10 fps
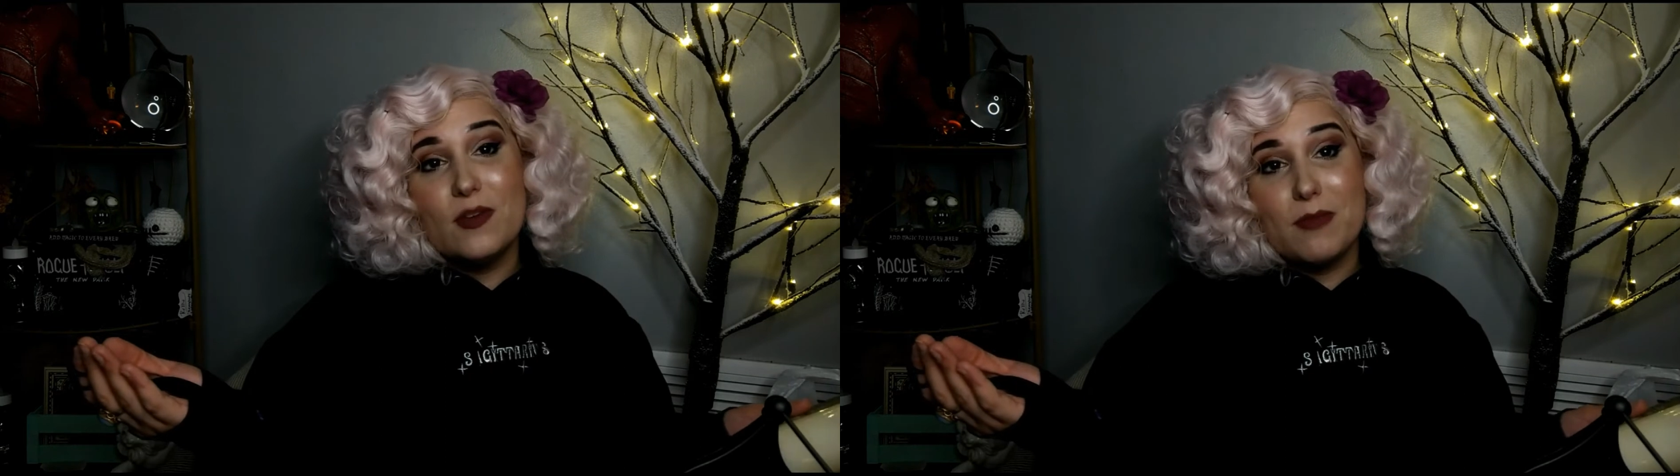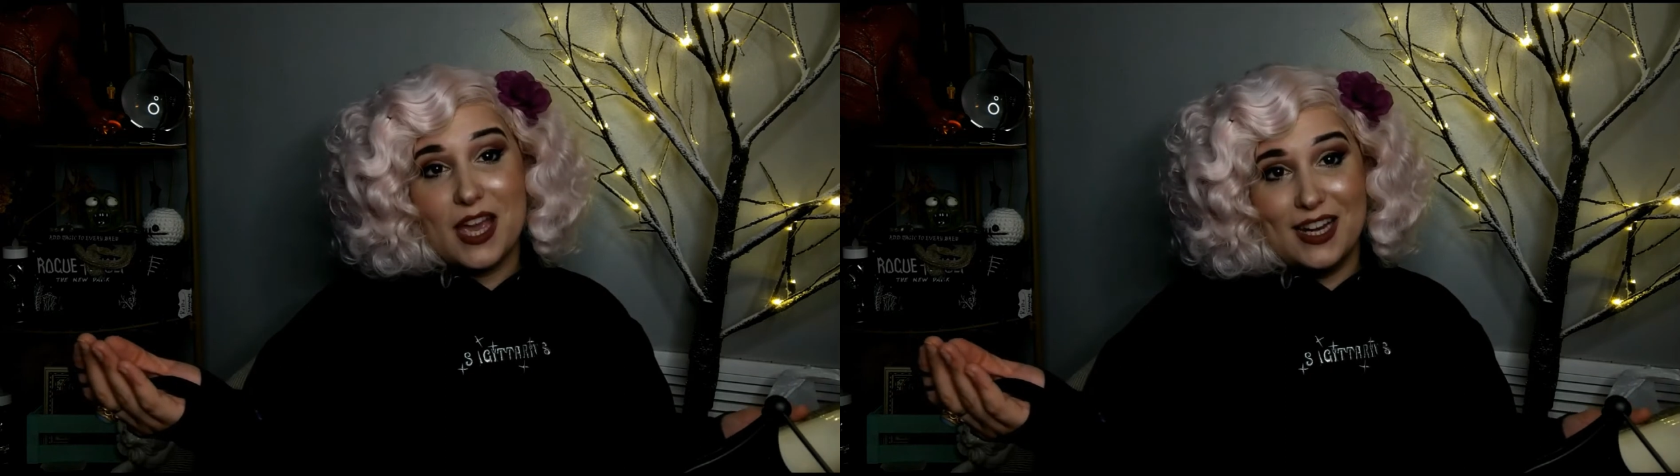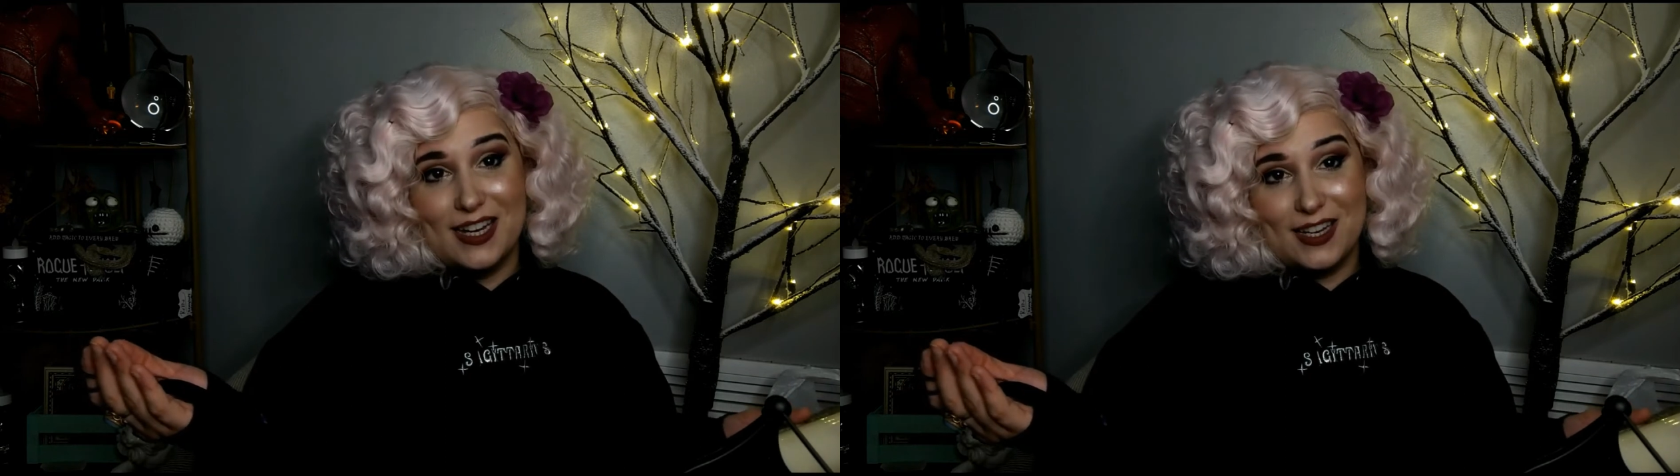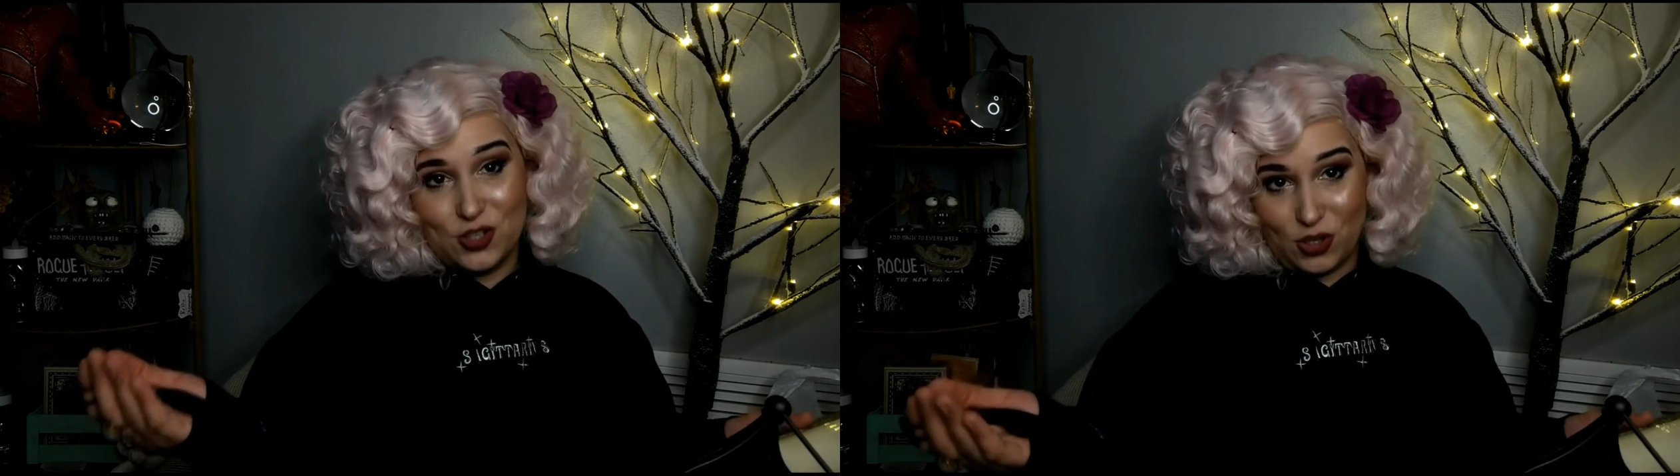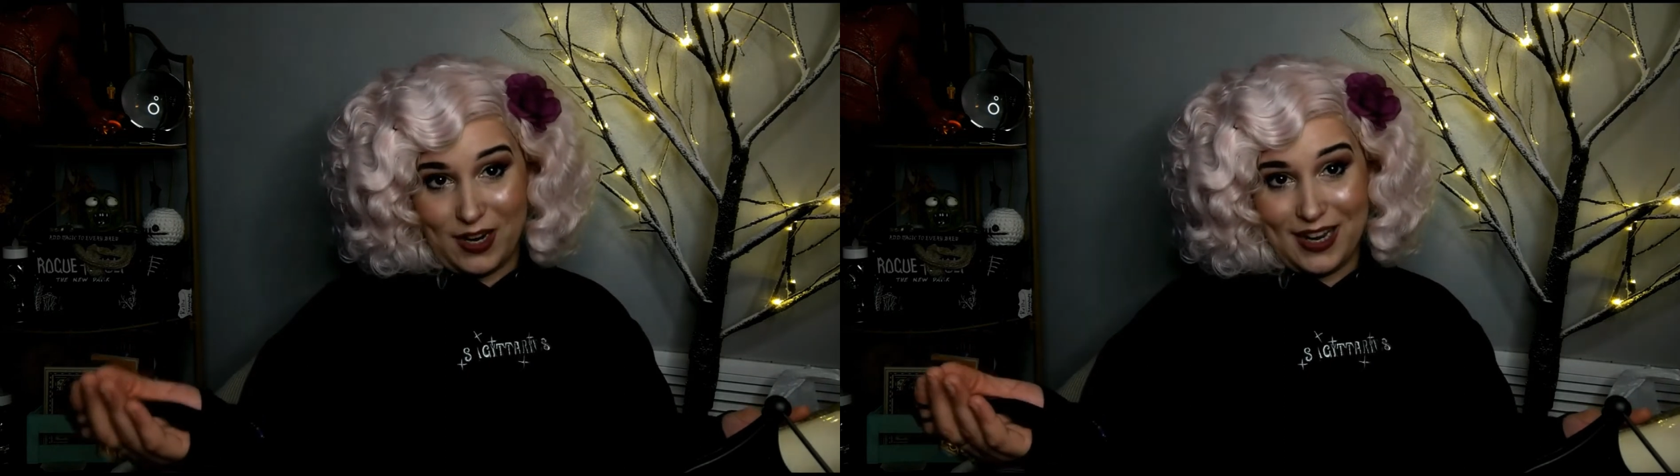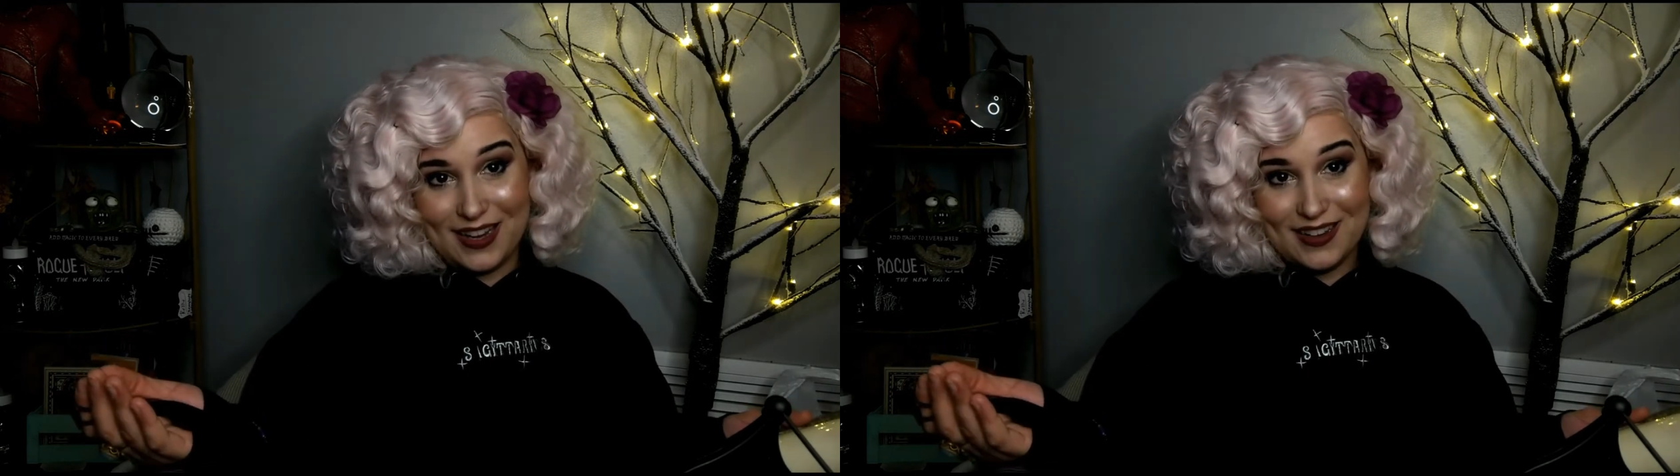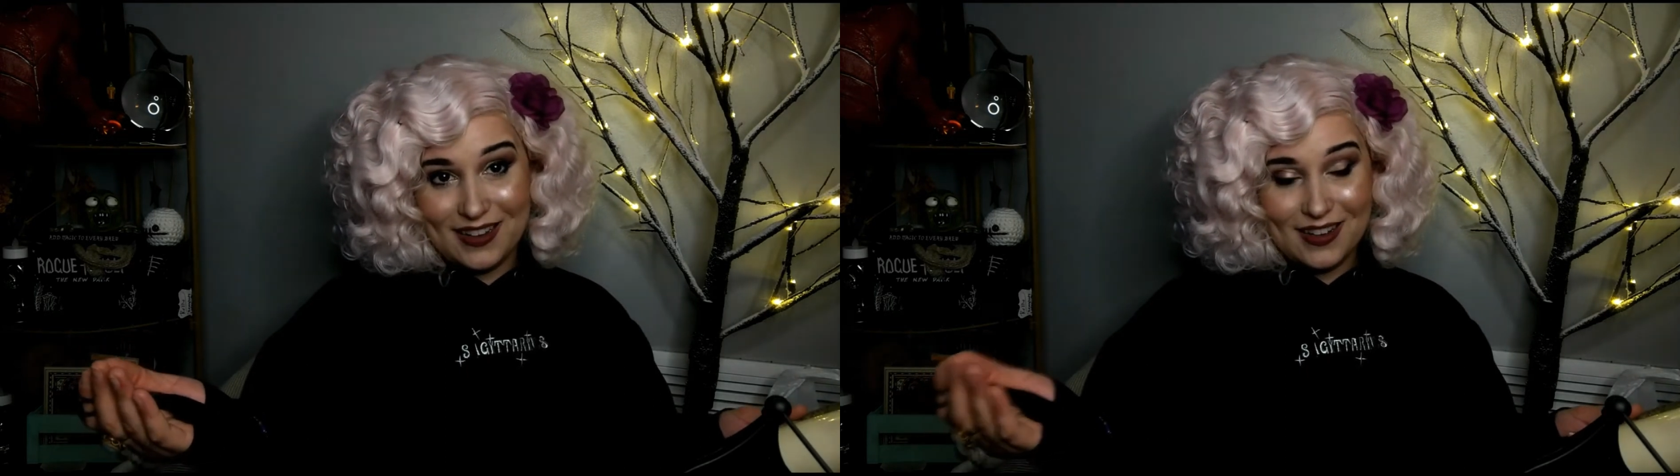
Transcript: Man-Eating Tree.